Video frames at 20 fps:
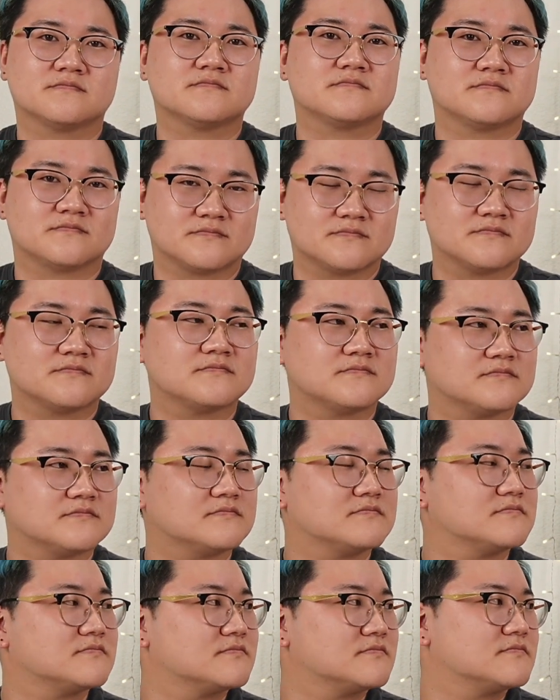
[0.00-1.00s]

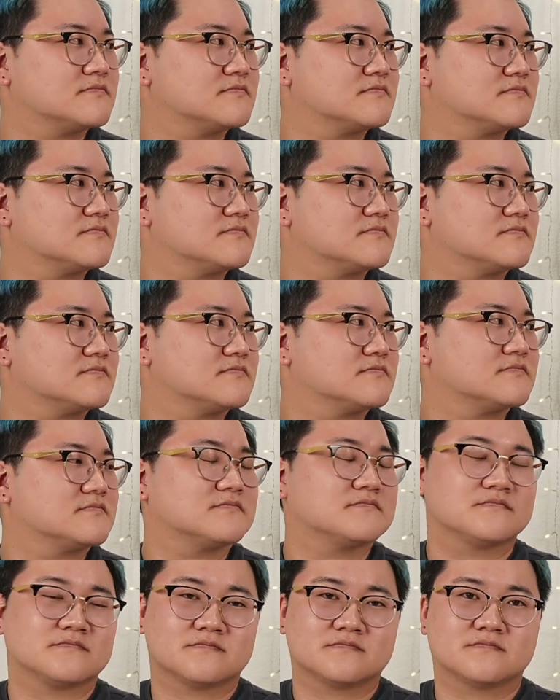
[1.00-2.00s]

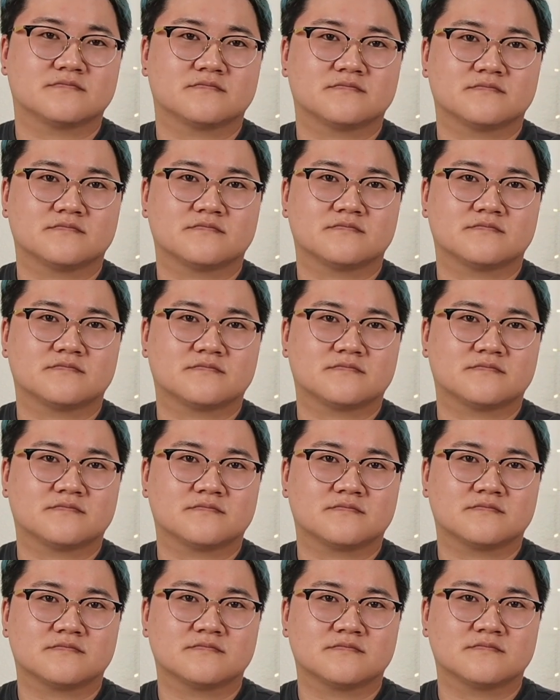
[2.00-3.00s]

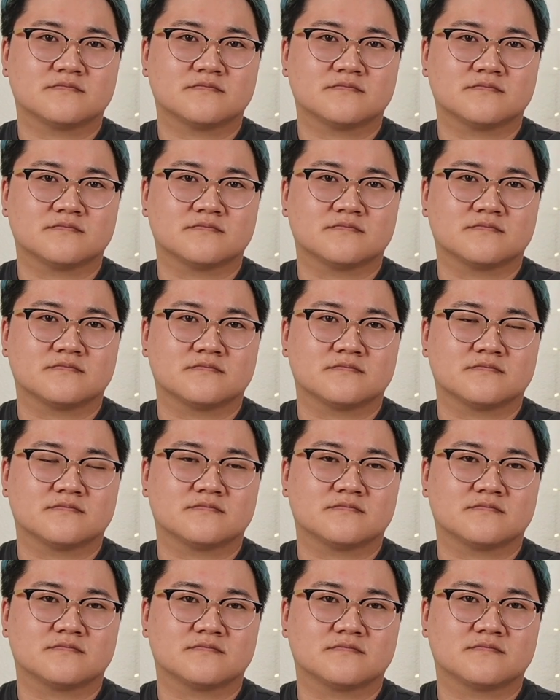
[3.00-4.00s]

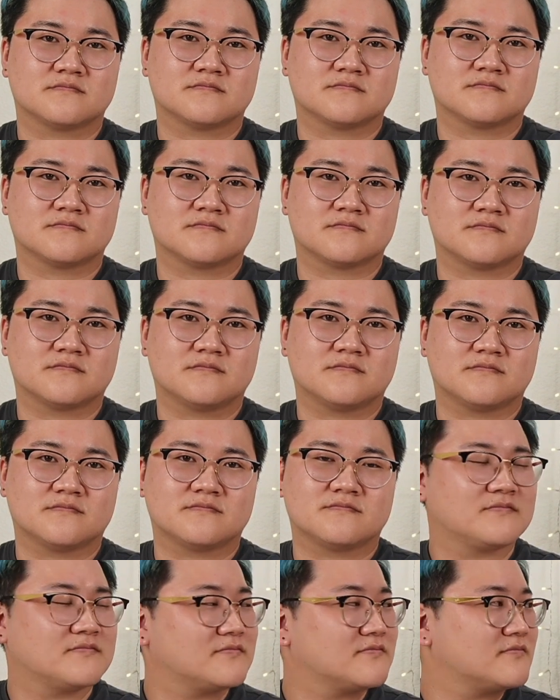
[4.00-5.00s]

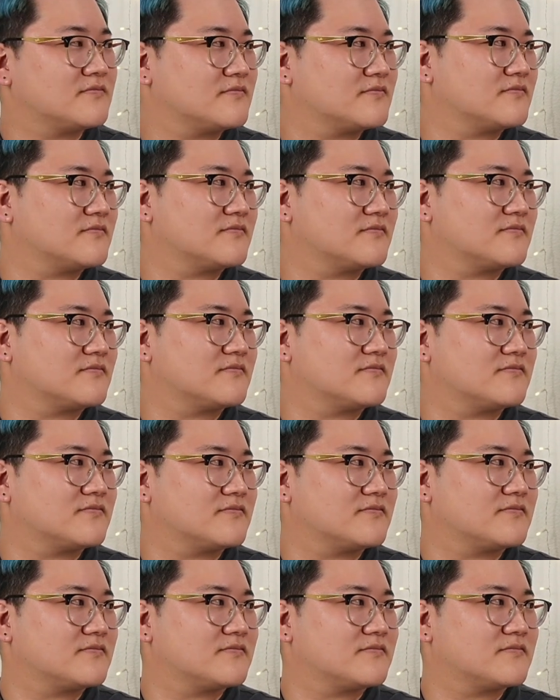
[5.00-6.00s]

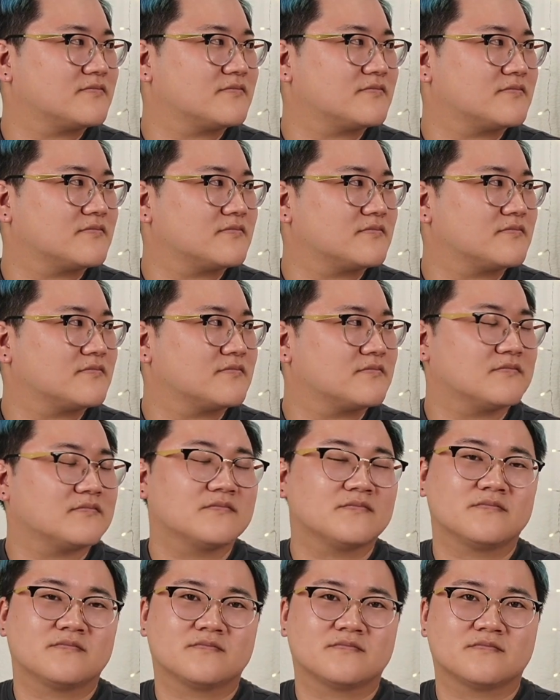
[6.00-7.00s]

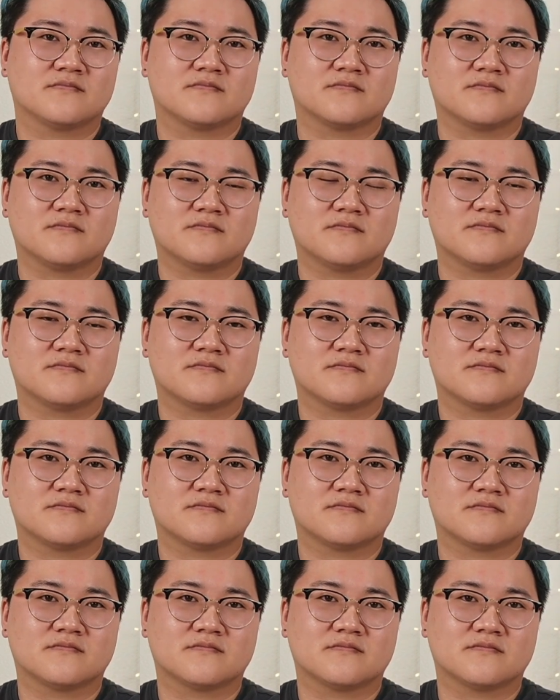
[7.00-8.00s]
This person isn't speaking.